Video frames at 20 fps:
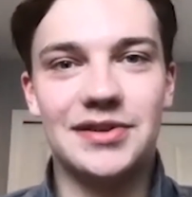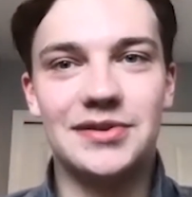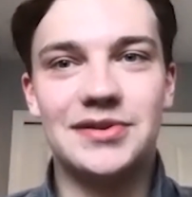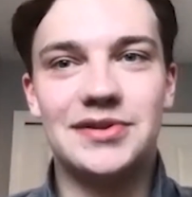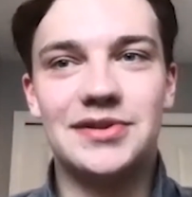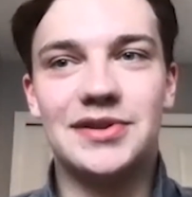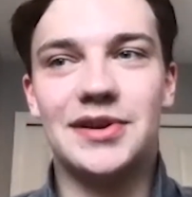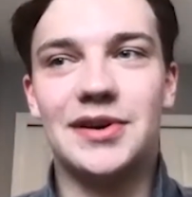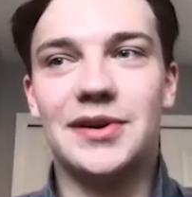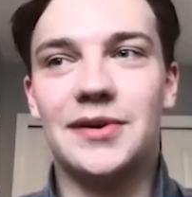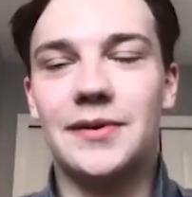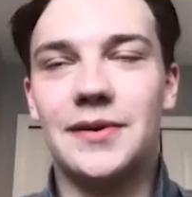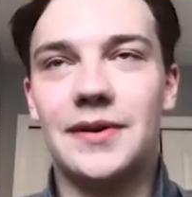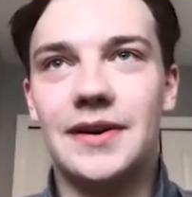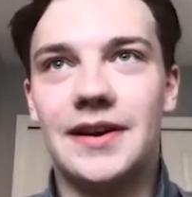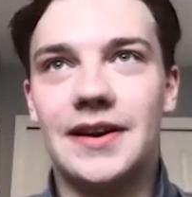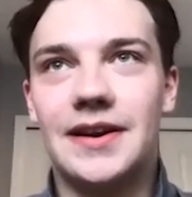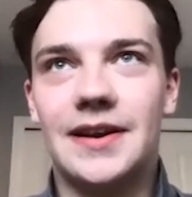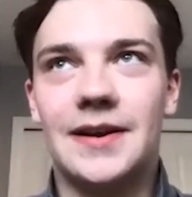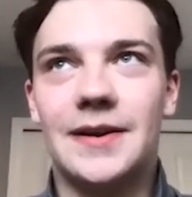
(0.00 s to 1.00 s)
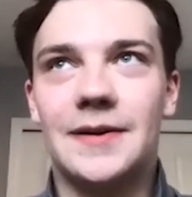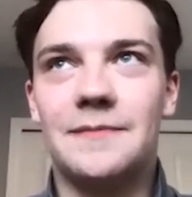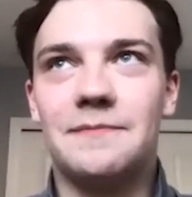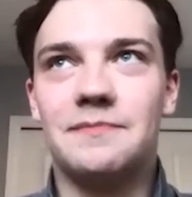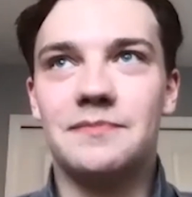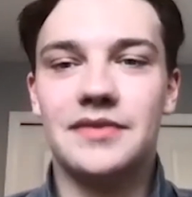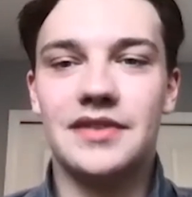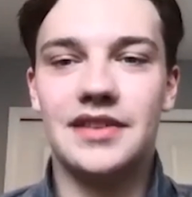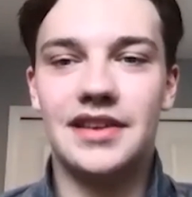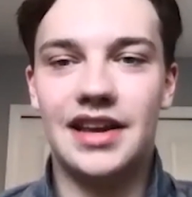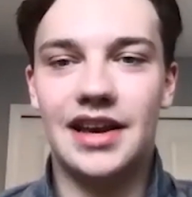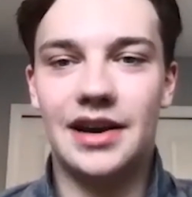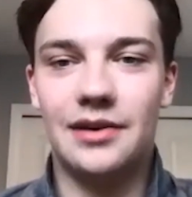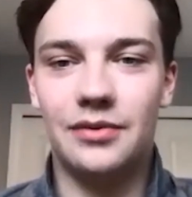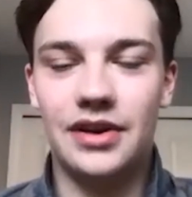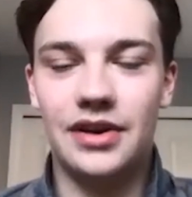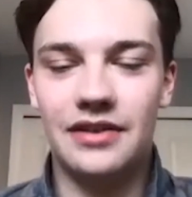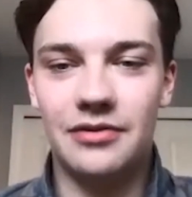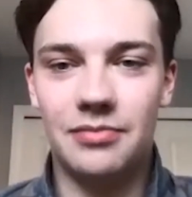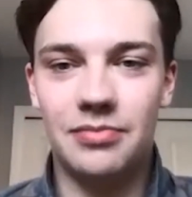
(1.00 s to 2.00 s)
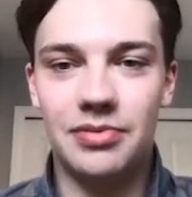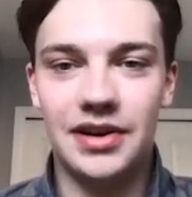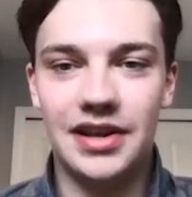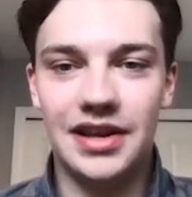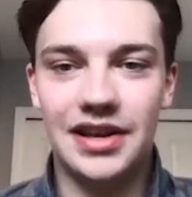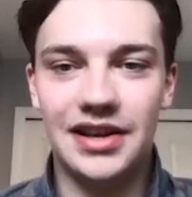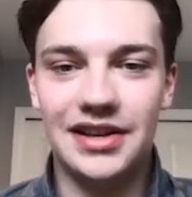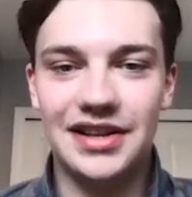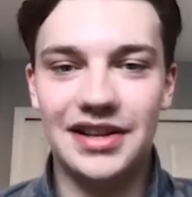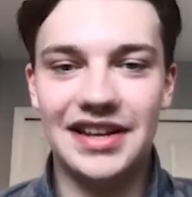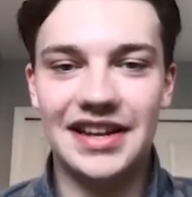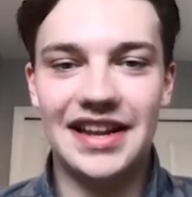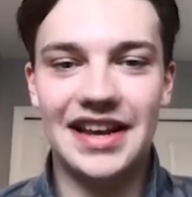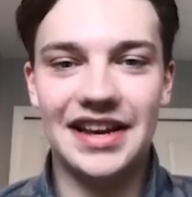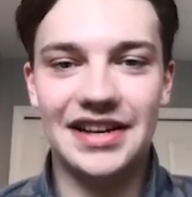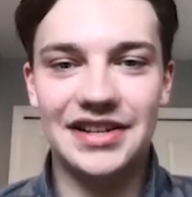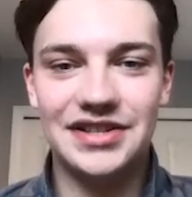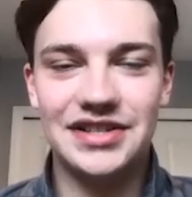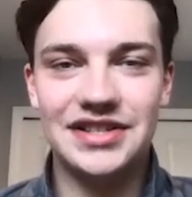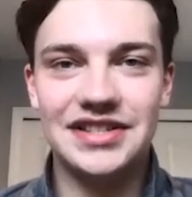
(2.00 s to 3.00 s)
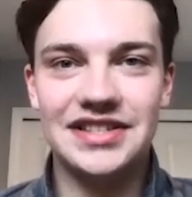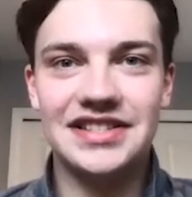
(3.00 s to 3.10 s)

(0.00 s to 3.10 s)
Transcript: So, um, yeah, we have a pretty good connection.